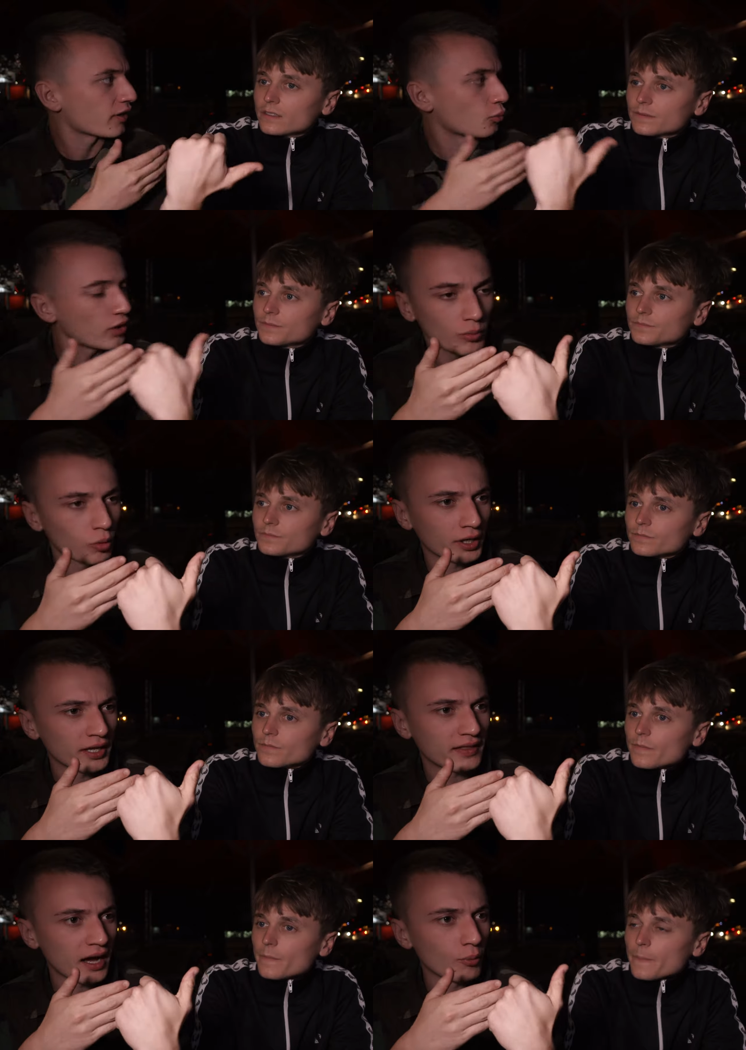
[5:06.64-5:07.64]
Speaker 1: think we
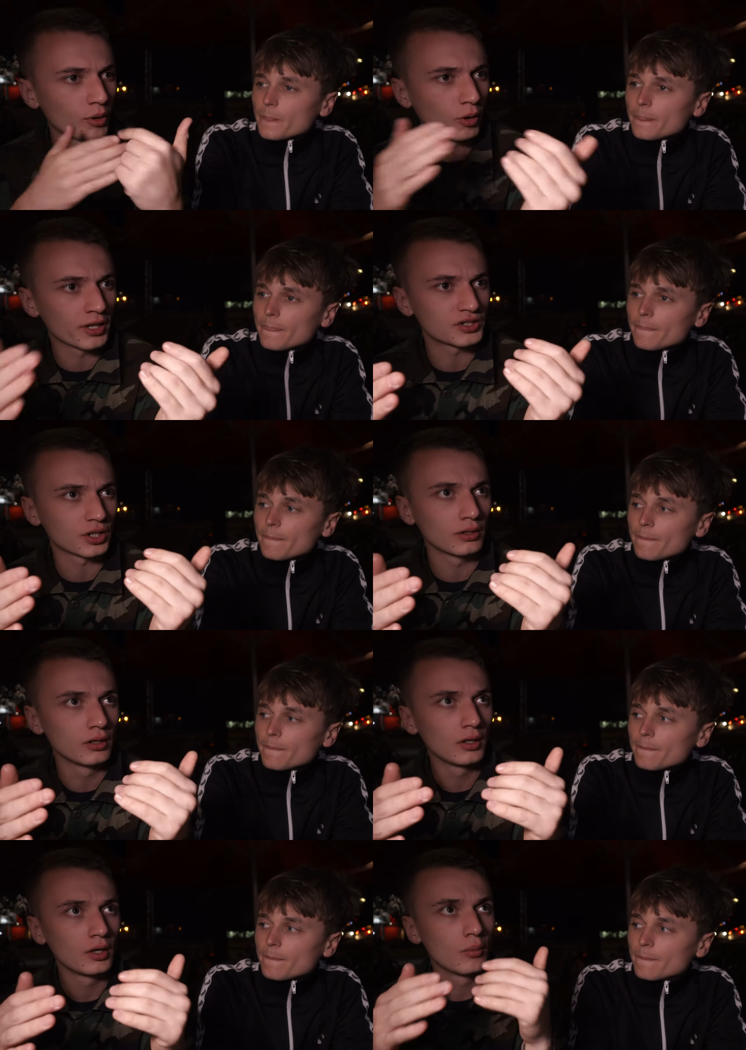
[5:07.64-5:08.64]
wanted that. We wanted to
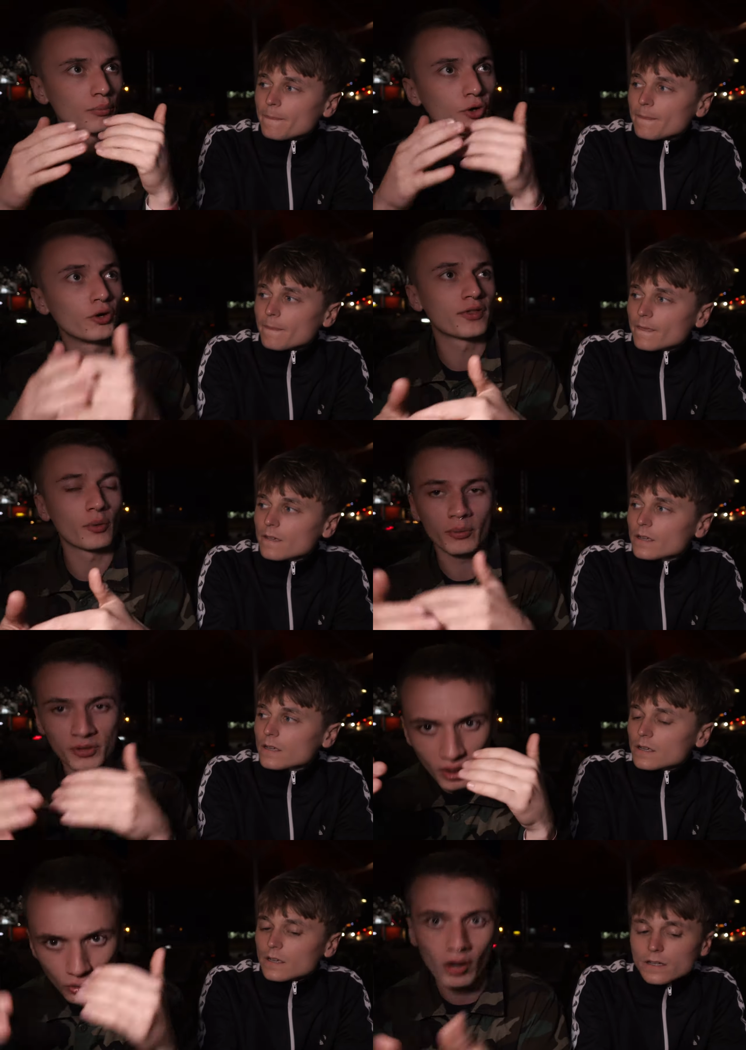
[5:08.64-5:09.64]
prove that we
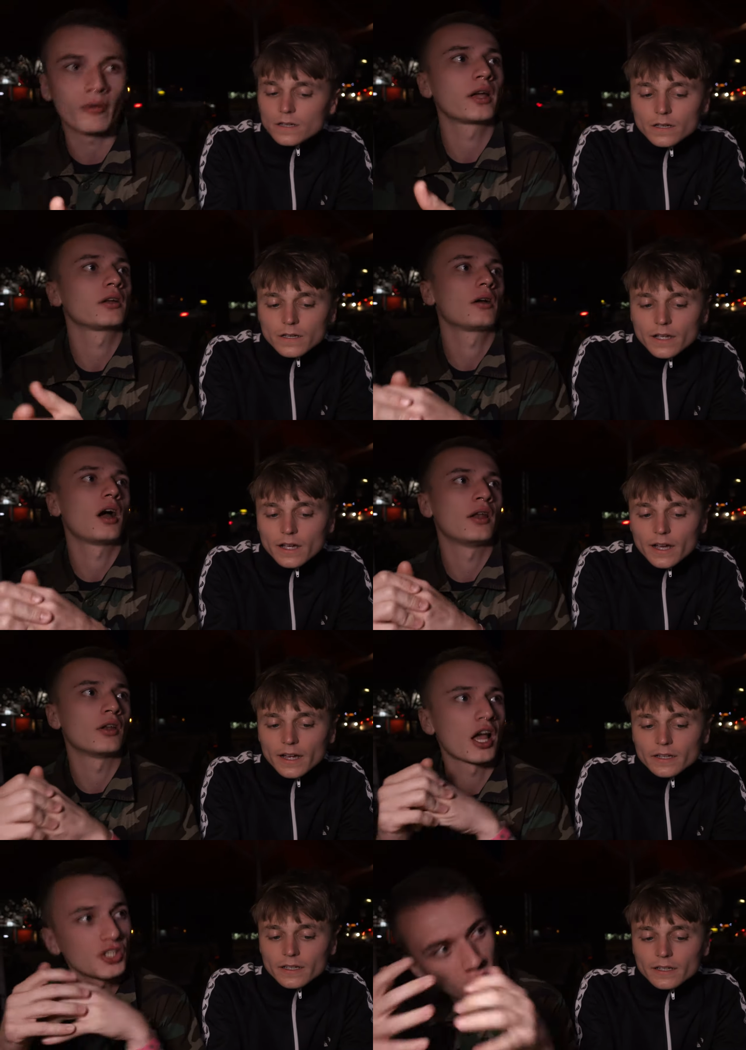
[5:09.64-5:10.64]
were still growing
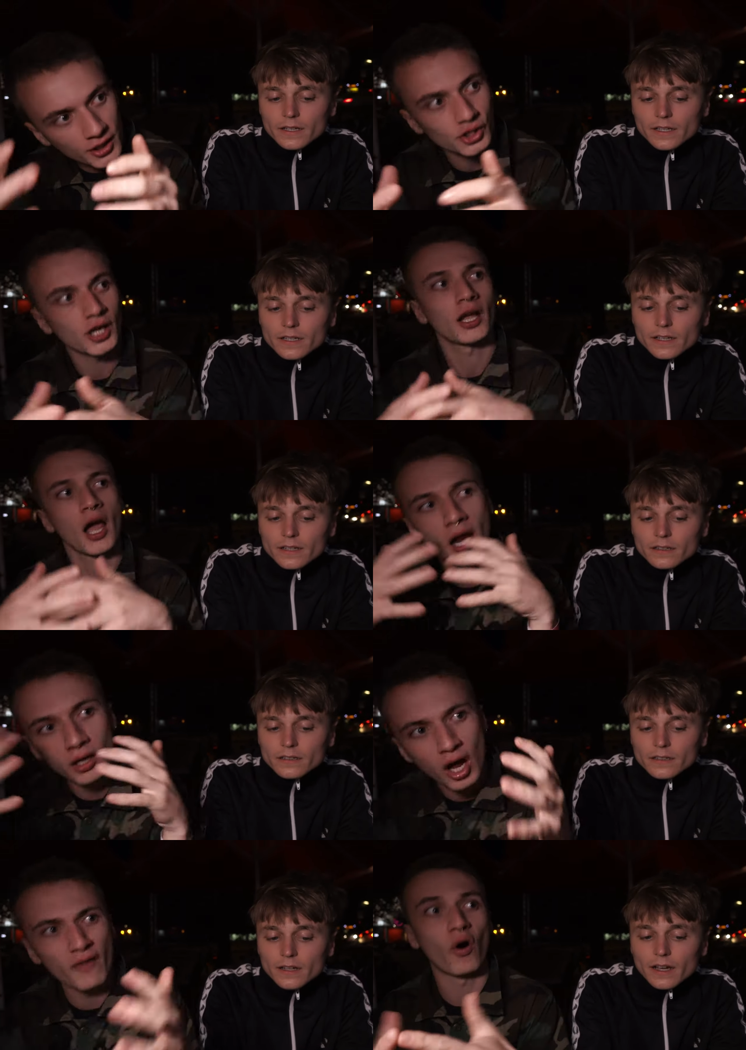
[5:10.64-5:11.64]
and like changing
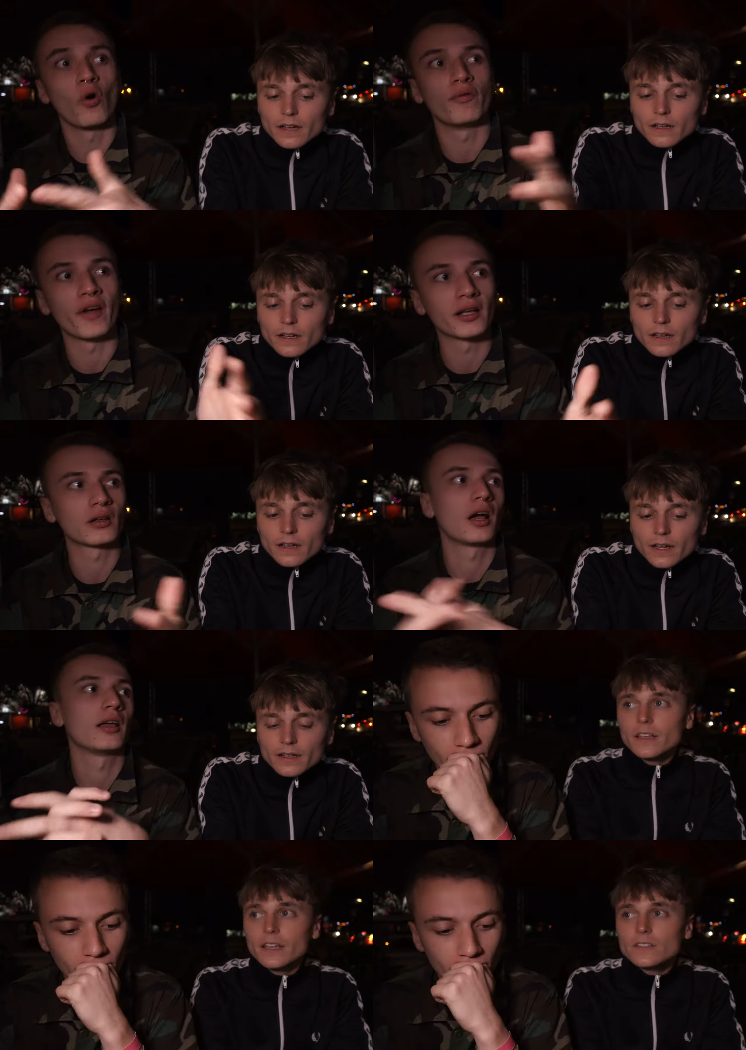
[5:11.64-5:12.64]
and evolving.
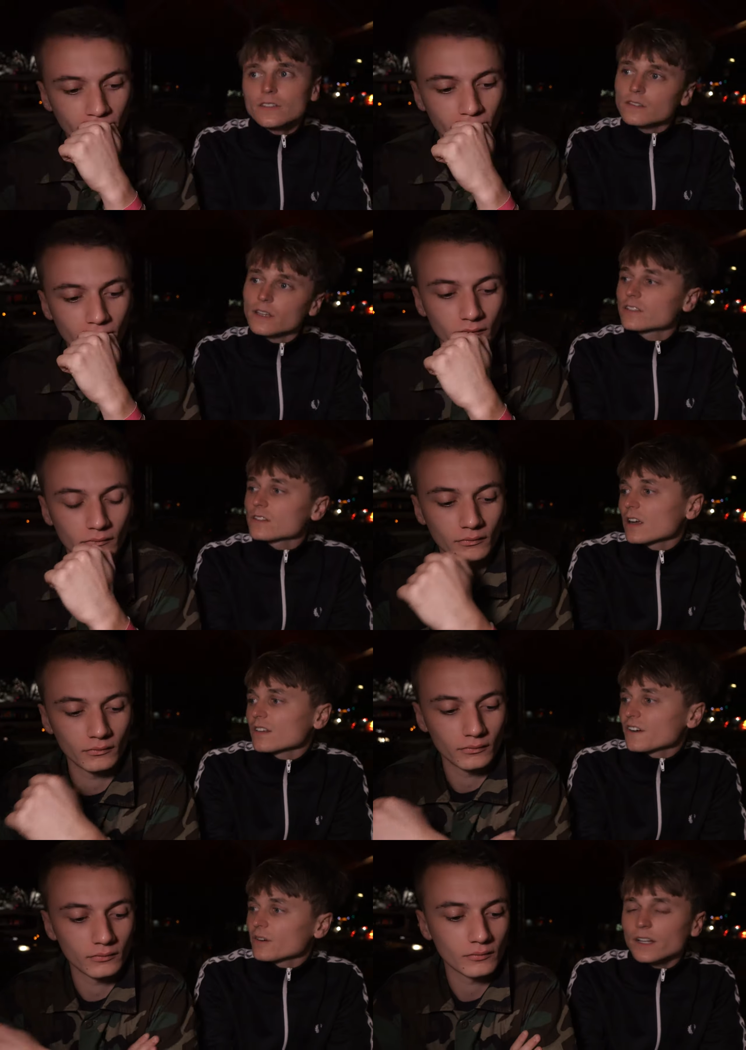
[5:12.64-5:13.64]
Like it
Speaker 2: just it just
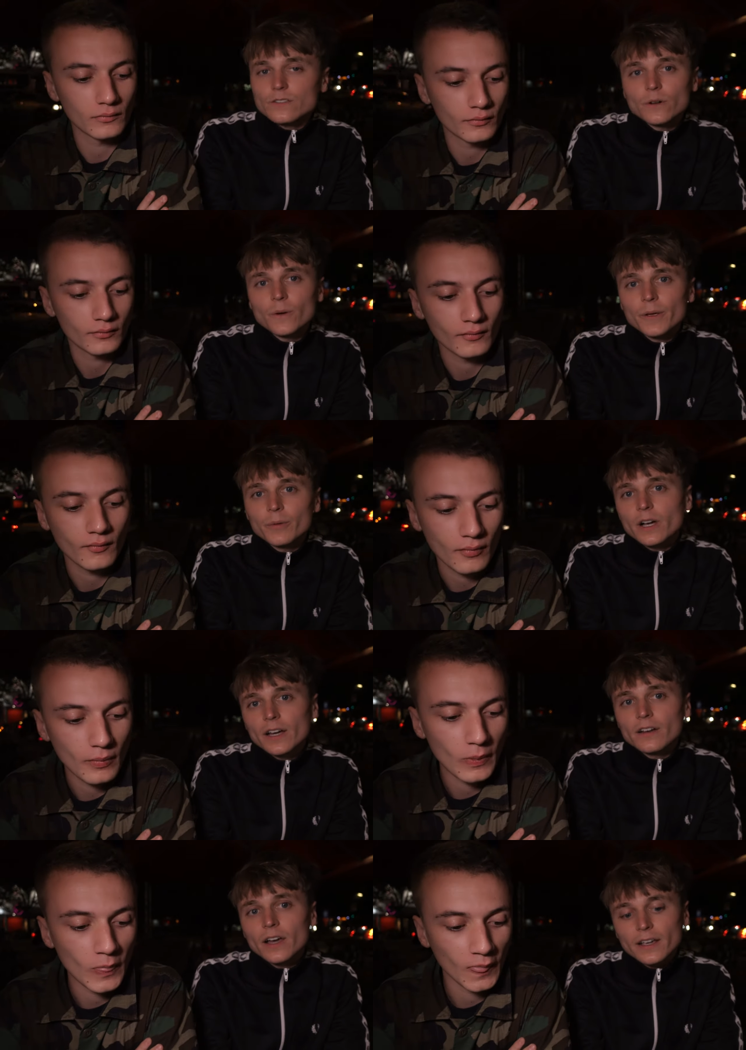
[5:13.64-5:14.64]
kind of felt natural and we were
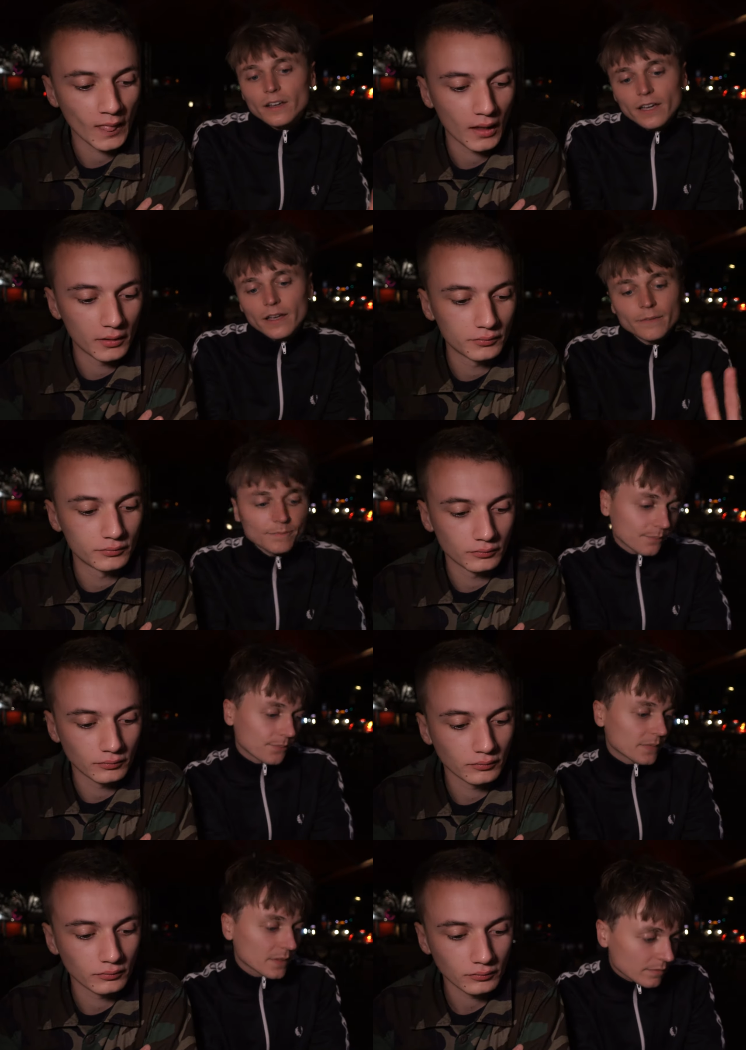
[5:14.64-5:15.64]
kind of like okay,
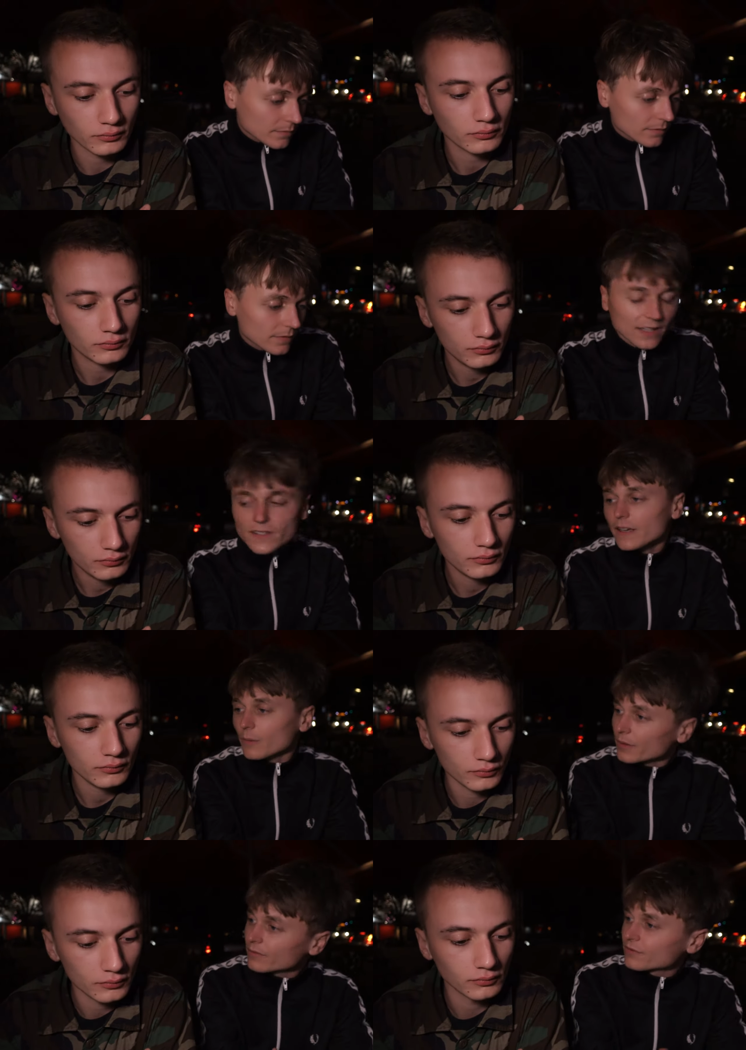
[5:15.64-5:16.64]
that's
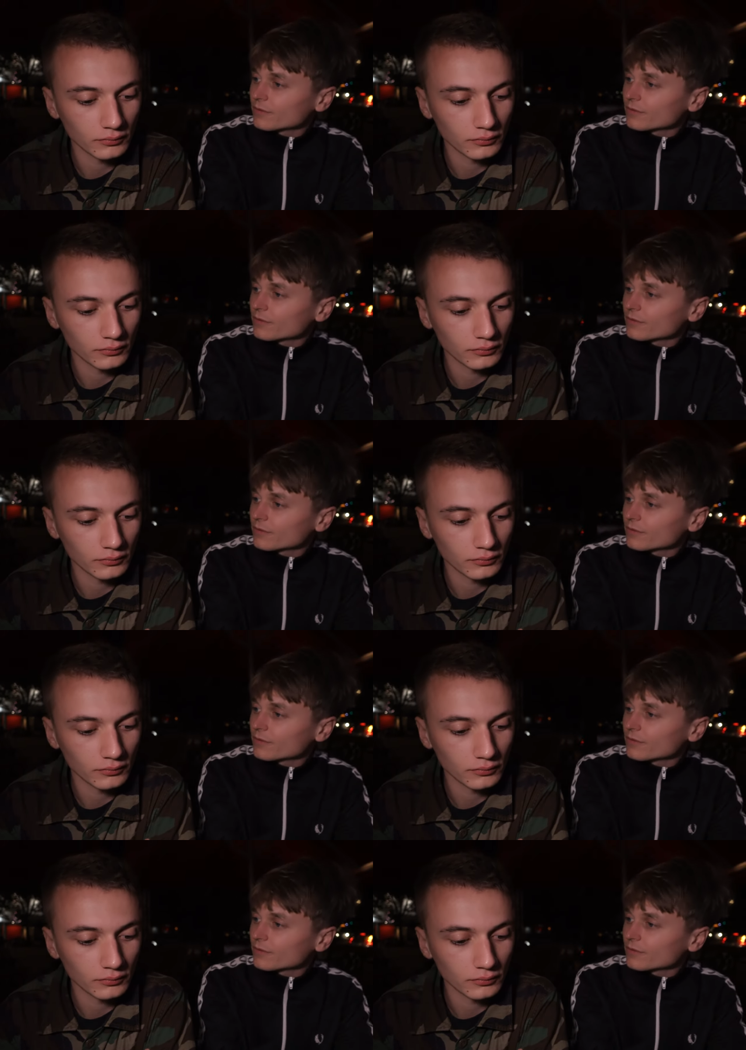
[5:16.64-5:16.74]
it. We've